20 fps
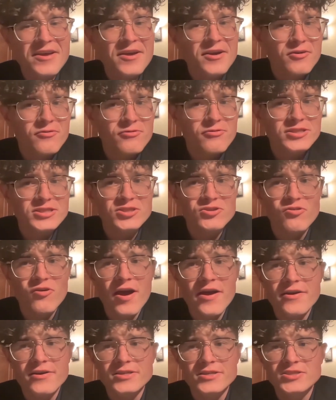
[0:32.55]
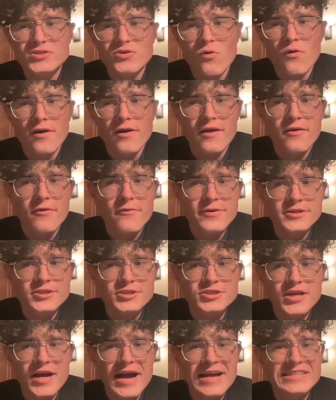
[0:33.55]
Chris Kreider scored on a wrist
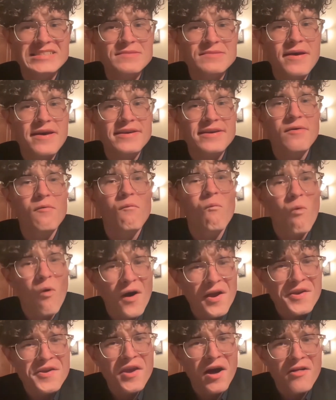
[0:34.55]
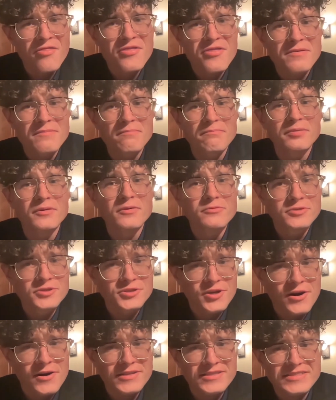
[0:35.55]
shot to make it 1-0 Blue
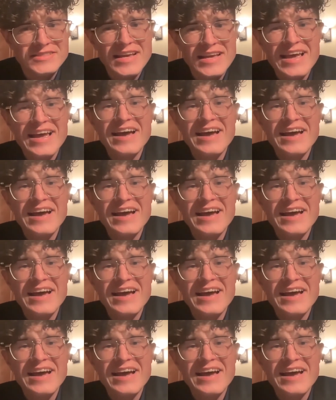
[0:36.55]
Shirts,